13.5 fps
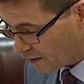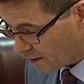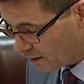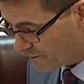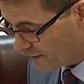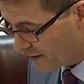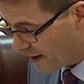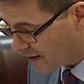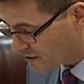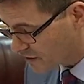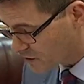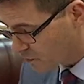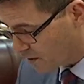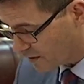The Foundation
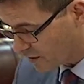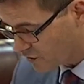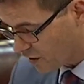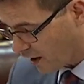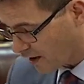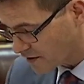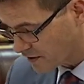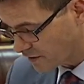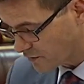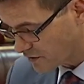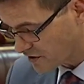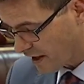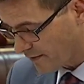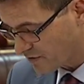is working tirelessly to
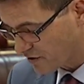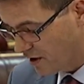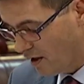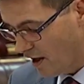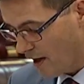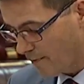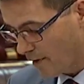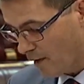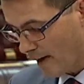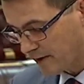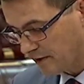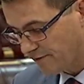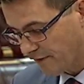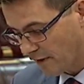establish a
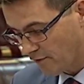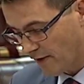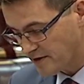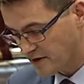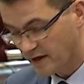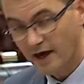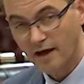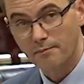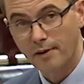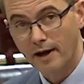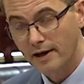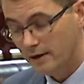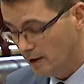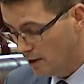proactive fundraising
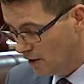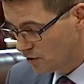campaign